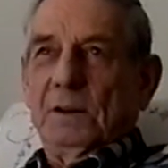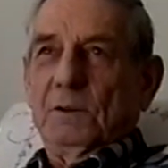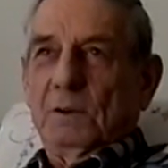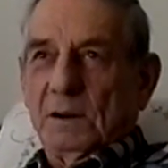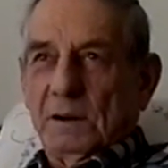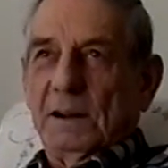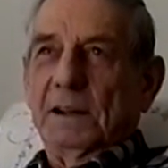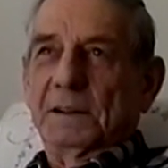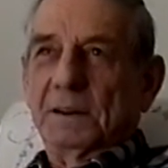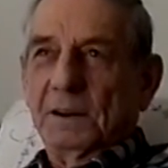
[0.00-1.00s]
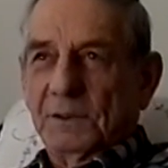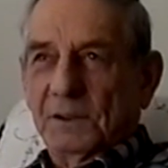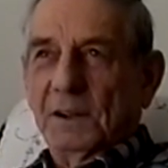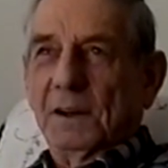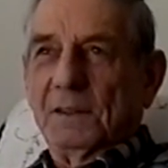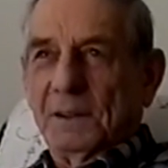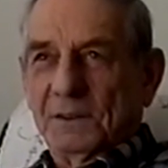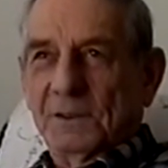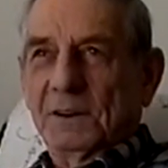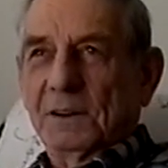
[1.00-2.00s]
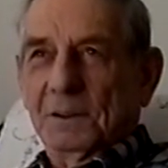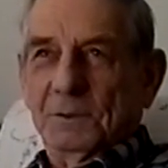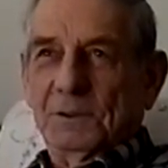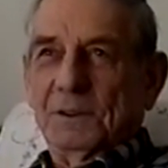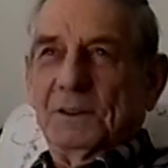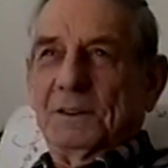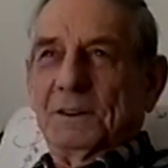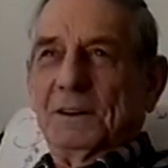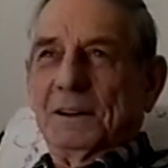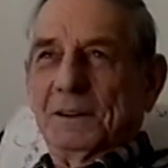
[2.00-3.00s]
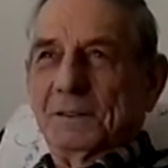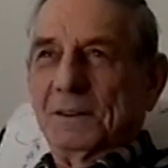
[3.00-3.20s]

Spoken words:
you wanted to get there to see how that serial was going to turn out.